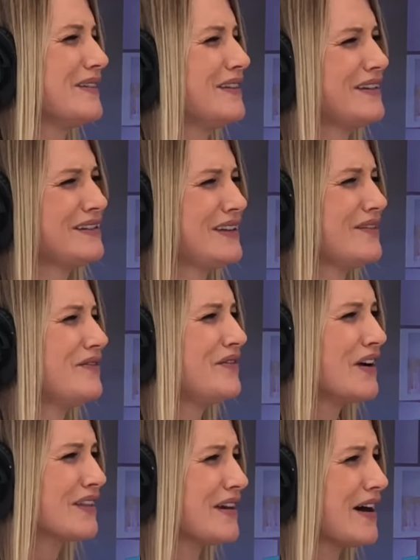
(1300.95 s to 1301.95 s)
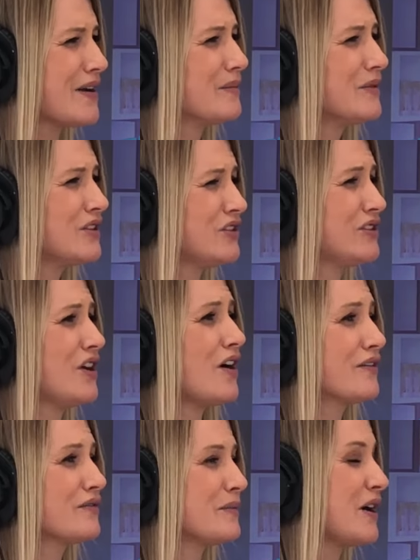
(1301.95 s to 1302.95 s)
And then I said, fuck that. I'm going to just
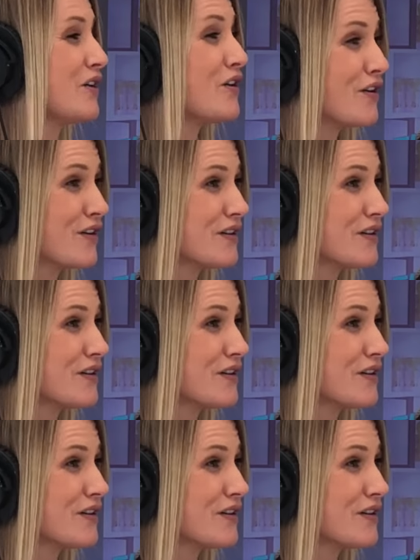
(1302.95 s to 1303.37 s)
talk from my heart.